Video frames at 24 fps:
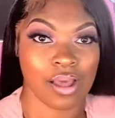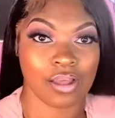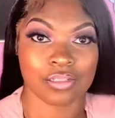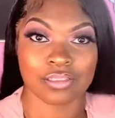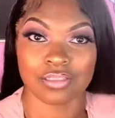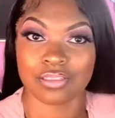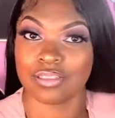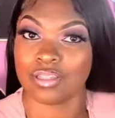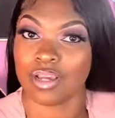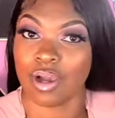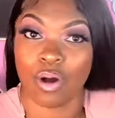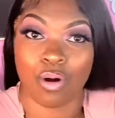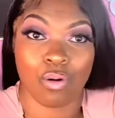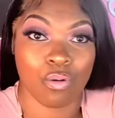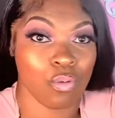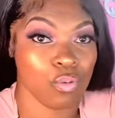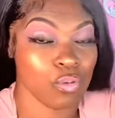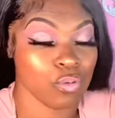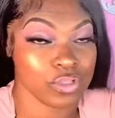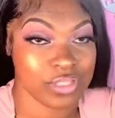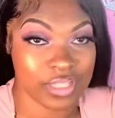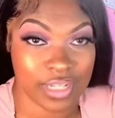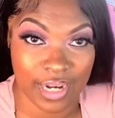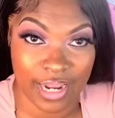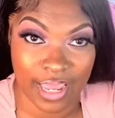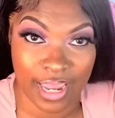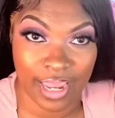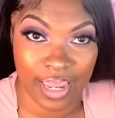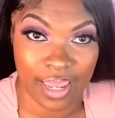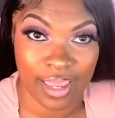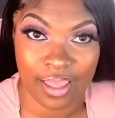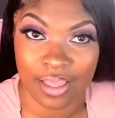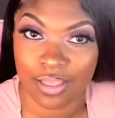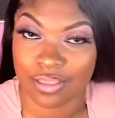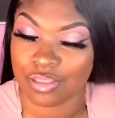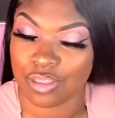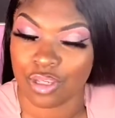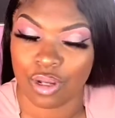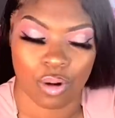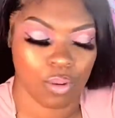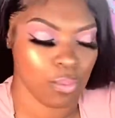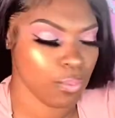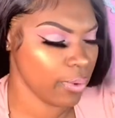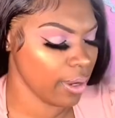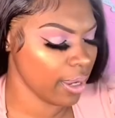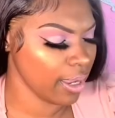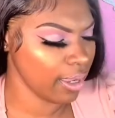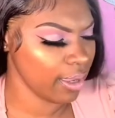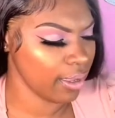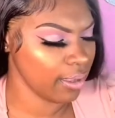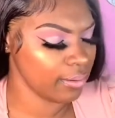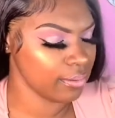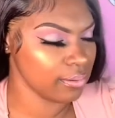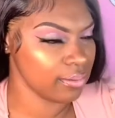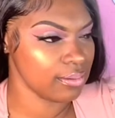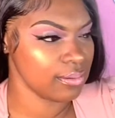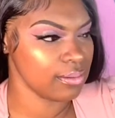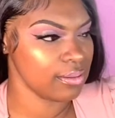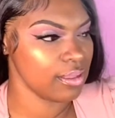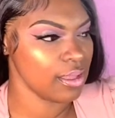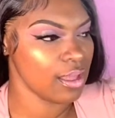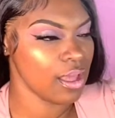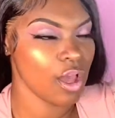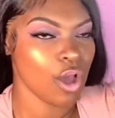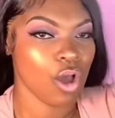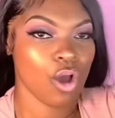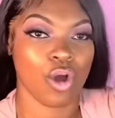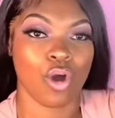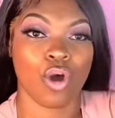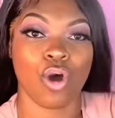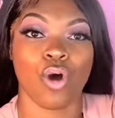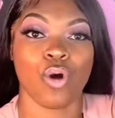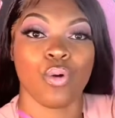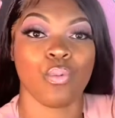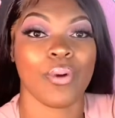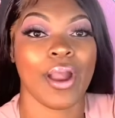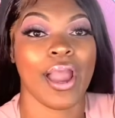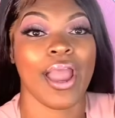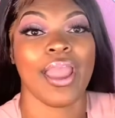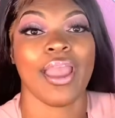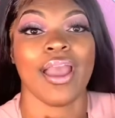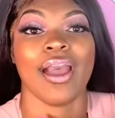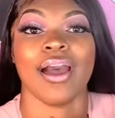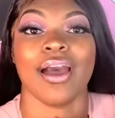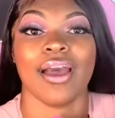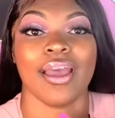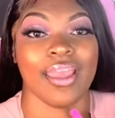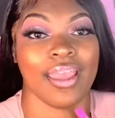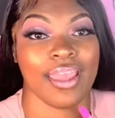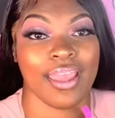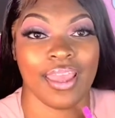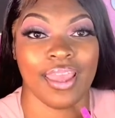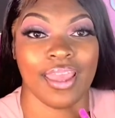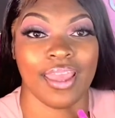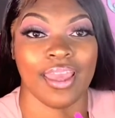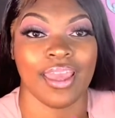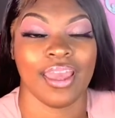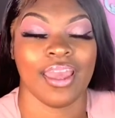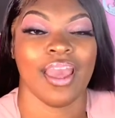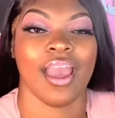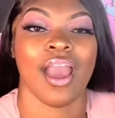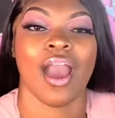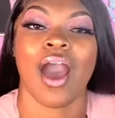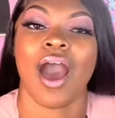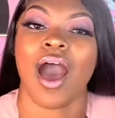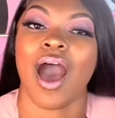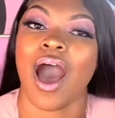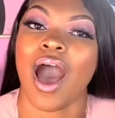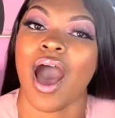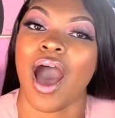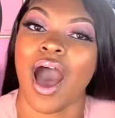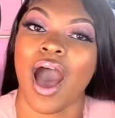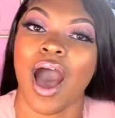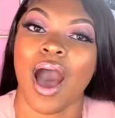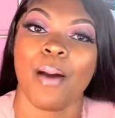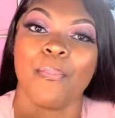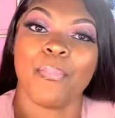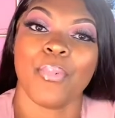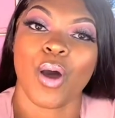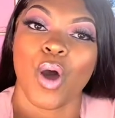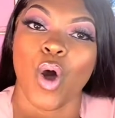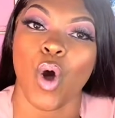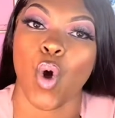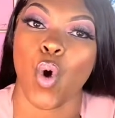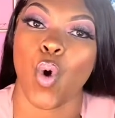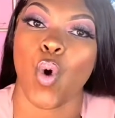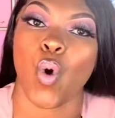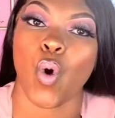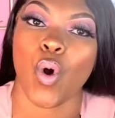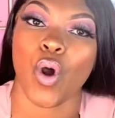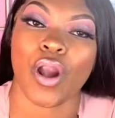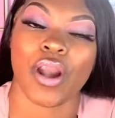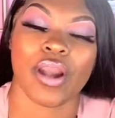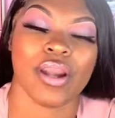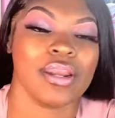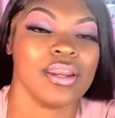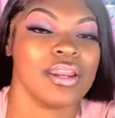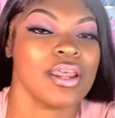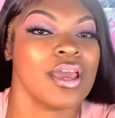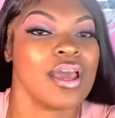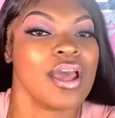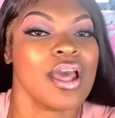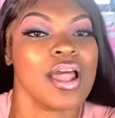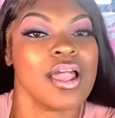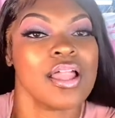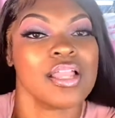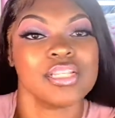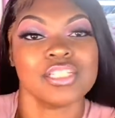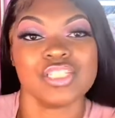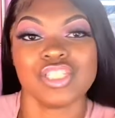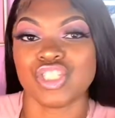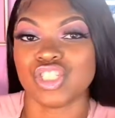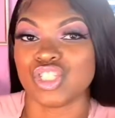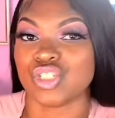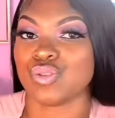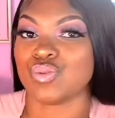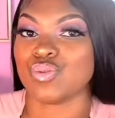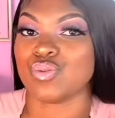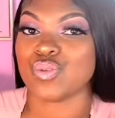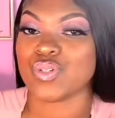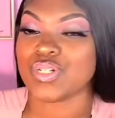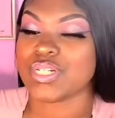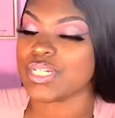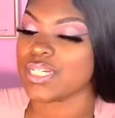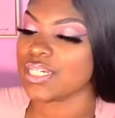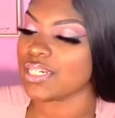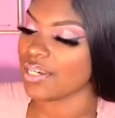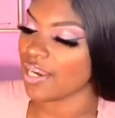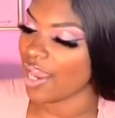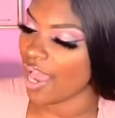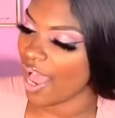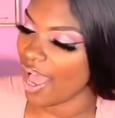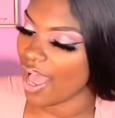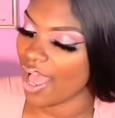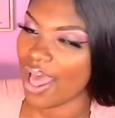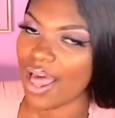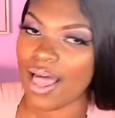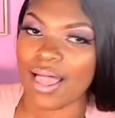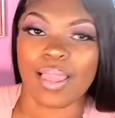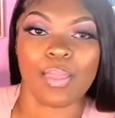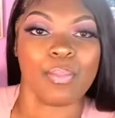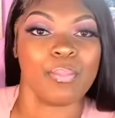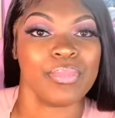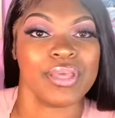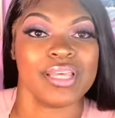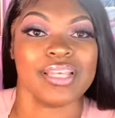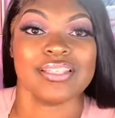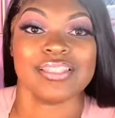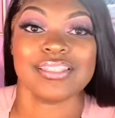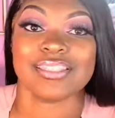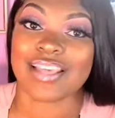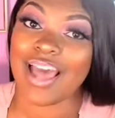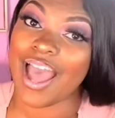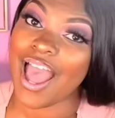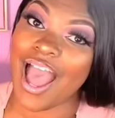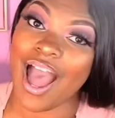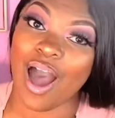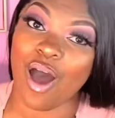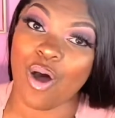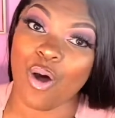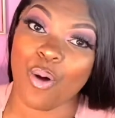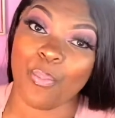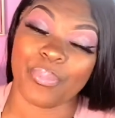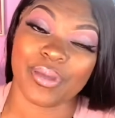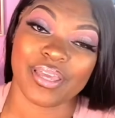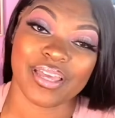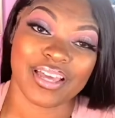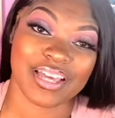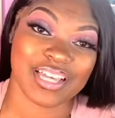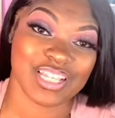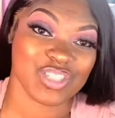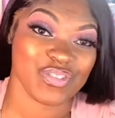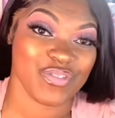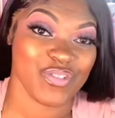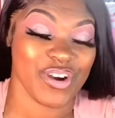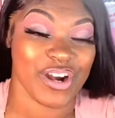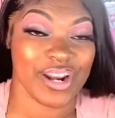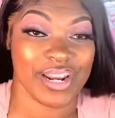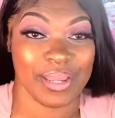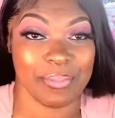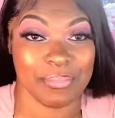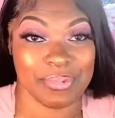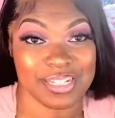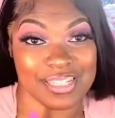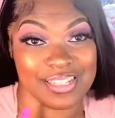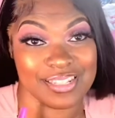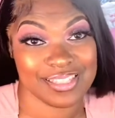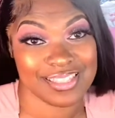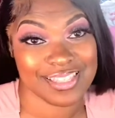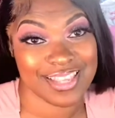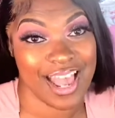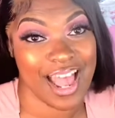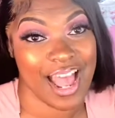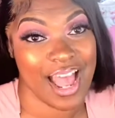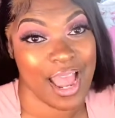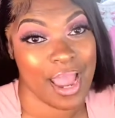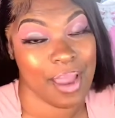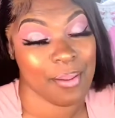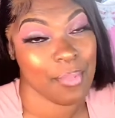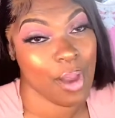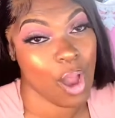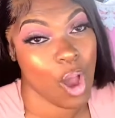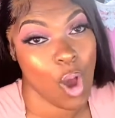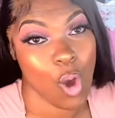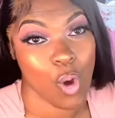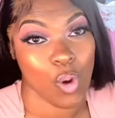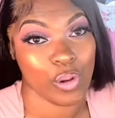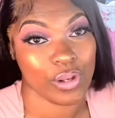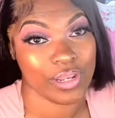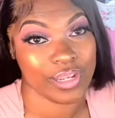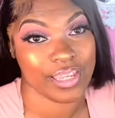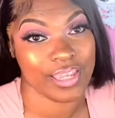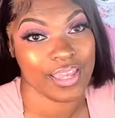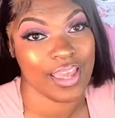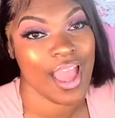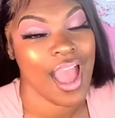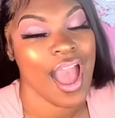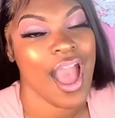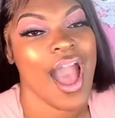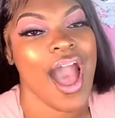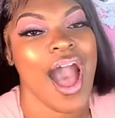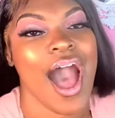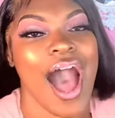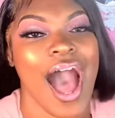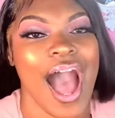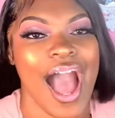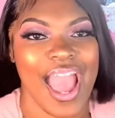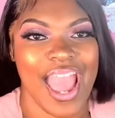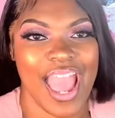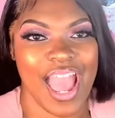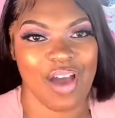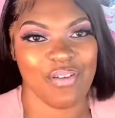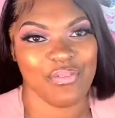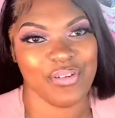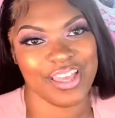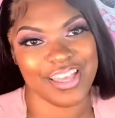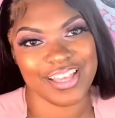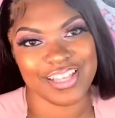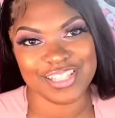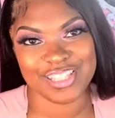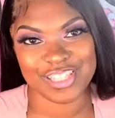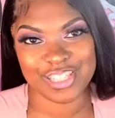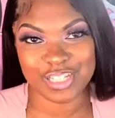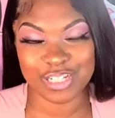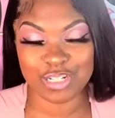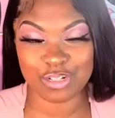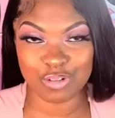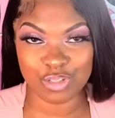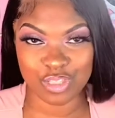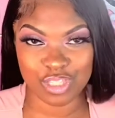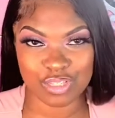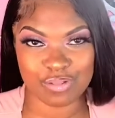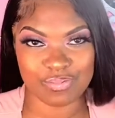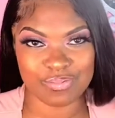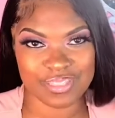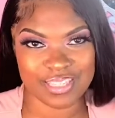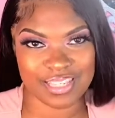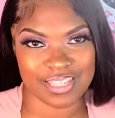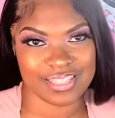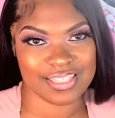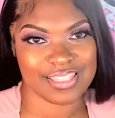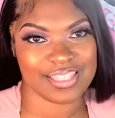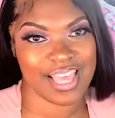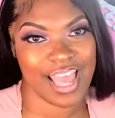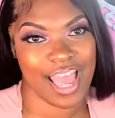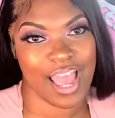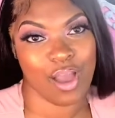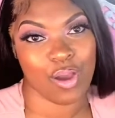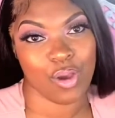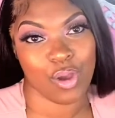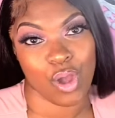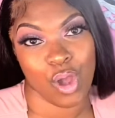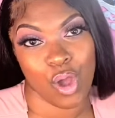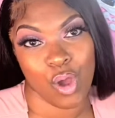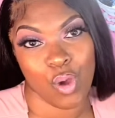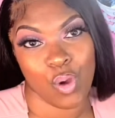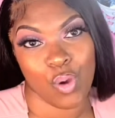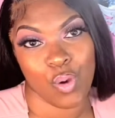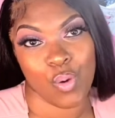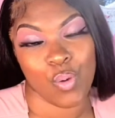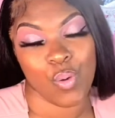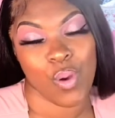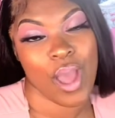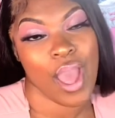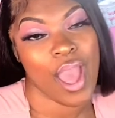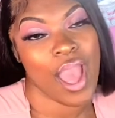don't delay, don't wait. Go right ahead, hop on. Do not miss out, because for a limited time only, I have an exclusive discount code